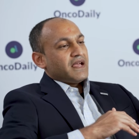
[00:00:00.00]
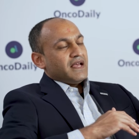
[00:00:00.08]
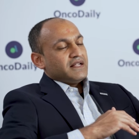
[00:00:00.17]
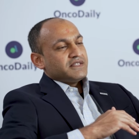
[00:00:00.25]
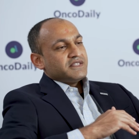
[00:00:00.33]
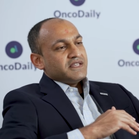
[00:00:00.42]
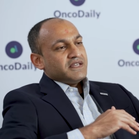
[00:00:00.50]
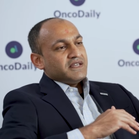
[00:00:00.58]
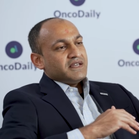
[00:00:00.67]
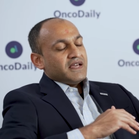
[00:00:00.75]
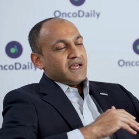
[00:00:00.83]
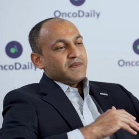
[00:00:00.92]

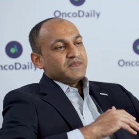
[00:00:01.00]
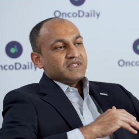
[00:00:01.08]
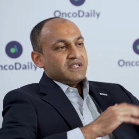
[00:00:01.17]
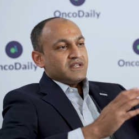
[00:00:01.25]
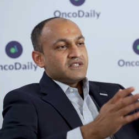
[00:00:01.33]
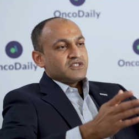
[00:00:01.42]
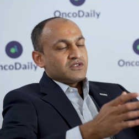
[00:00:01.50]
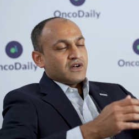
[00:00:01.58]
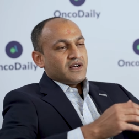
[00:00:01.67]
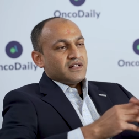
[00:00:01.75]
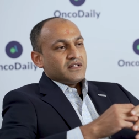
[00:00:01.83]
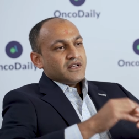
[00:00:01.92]
LCMC3
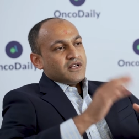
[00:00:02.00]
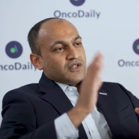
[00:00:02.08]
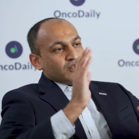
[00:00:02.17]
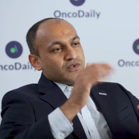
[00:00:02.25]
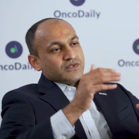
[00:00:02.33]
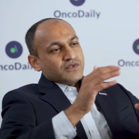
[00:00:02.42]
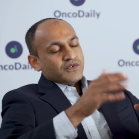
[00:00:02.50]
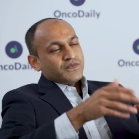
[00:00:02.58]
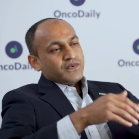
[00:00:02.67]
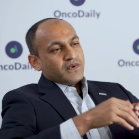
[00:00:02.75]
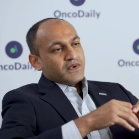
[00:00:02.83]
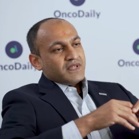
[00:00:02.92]
trial, those
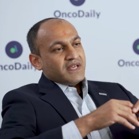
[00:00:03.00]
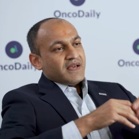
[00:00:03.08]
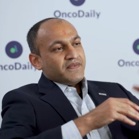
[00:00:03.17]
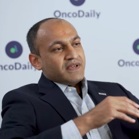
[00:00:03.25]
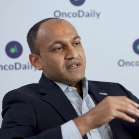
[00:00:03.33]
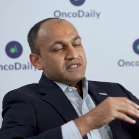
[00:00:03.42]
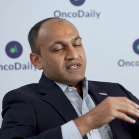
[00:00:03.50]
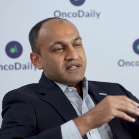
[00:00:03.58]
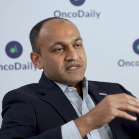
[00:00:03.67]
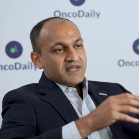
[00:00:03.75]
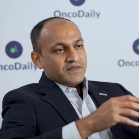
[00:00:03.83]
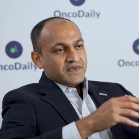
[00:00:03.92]
look for the efficacy
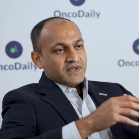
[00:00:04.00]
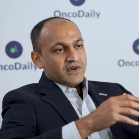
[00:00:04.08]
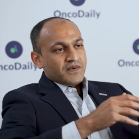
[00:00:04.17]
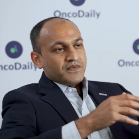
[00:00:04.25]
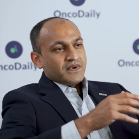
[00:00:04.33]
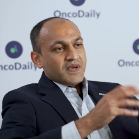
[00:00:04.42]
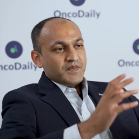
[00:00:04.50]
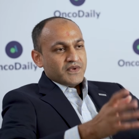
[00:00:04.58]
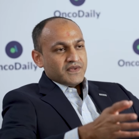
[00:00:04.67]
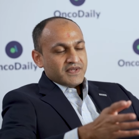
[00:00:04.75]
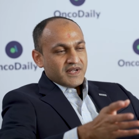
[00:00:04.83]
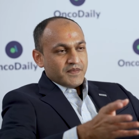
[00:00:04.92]
and safety of
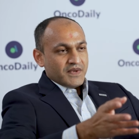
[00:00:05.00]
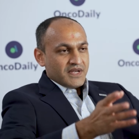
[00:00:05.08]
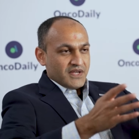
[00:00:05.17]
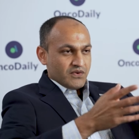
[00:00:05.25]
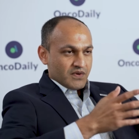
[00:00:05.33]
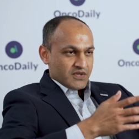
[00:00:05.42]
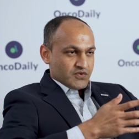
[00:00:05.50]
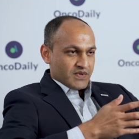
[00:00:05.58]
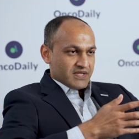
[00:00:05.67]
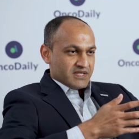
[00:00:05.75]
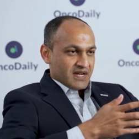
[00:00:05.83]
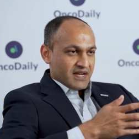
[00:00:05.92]
immunotherapy
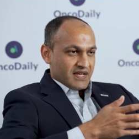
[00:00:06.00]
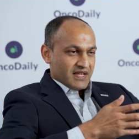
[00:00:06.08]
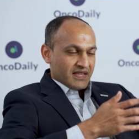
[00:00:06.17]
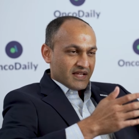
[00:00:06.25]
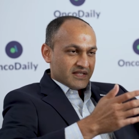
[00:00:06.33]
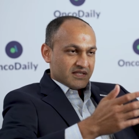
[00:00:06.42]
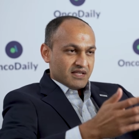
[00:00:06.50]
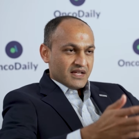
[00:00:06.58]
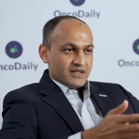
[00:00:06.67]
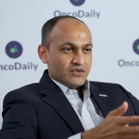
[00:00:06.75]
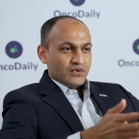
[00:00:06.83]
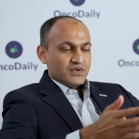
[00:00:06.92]
neoadjuvant setting. And then
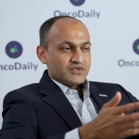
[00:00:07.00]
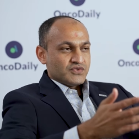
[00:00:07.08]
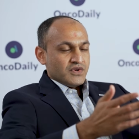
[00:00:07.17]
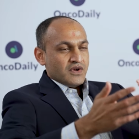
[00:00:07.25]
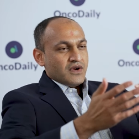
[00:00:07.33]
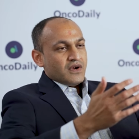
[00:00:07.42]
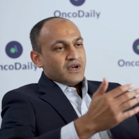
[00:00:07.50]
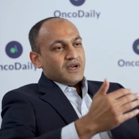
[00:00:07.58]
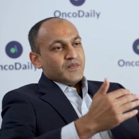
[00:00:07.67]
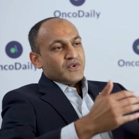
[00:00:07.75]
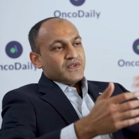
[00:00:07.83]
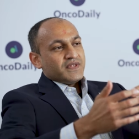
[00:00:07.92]
the, those
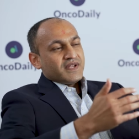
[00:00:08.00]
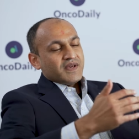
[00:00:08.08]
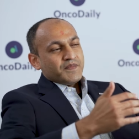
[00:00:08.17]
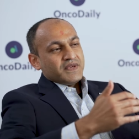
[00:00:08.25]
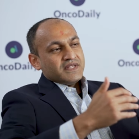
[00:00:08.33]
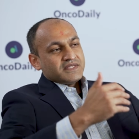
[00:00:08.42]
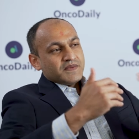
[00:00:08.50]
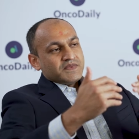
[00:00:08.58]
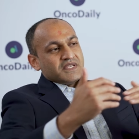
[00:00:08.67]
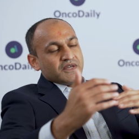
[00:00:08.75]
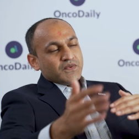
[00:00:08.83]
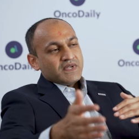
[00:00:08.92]
immunotherapy
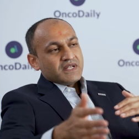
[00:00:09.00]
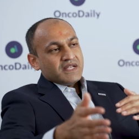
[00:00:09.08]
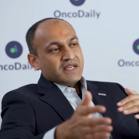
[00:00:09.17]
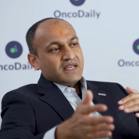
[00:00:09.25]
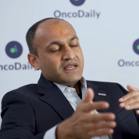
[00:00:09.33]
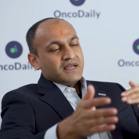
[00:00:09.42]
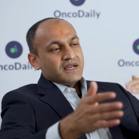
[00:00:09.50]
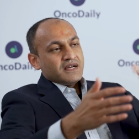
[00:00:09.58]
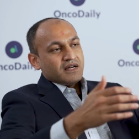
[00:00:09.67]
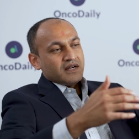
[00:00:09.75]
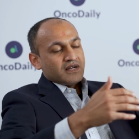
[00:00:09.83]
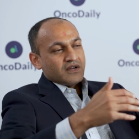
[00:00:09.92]
subsequently
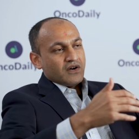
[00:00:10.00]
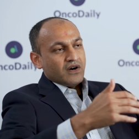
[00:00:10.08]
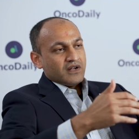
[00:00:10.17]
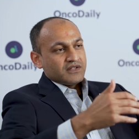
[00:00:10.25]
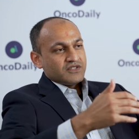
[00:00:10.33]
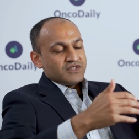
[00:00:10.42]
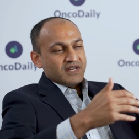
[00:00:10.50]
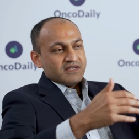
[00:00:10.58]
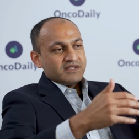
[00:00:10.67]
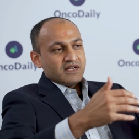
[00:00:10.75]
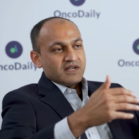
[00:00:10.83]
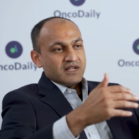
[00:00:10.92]
uh, got
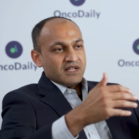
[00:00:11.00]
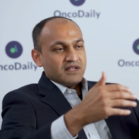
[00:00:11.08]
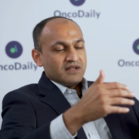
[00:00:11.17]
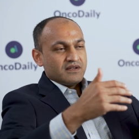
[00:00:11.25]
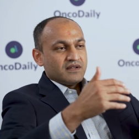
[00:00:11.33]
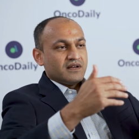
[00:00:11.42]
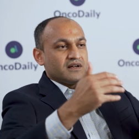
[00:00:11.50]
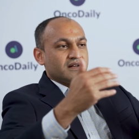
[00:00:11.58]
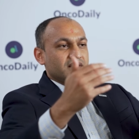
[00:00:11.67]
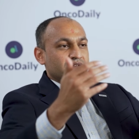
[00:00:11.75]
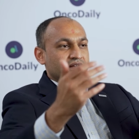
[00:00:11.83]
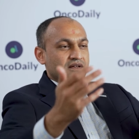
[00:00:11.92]
tested in
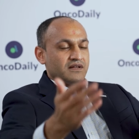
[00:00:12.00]
uh,